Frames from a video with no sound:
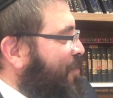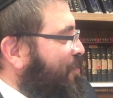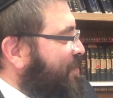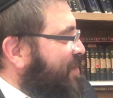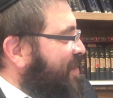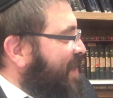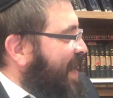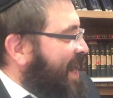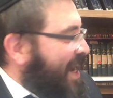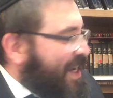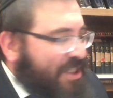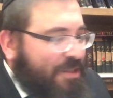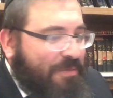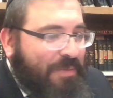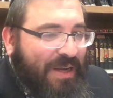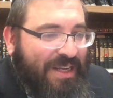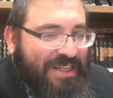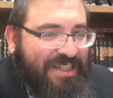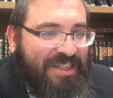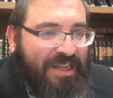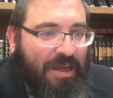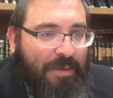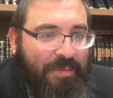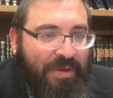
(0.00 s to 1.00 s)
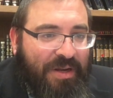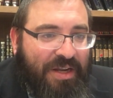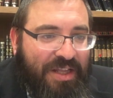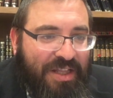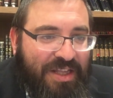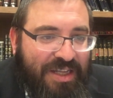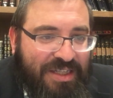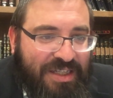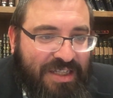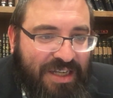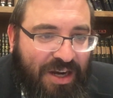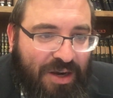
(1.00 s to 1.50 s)
was asked by somebody
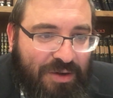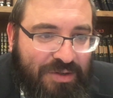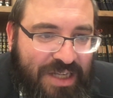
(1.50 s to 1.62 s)
this year.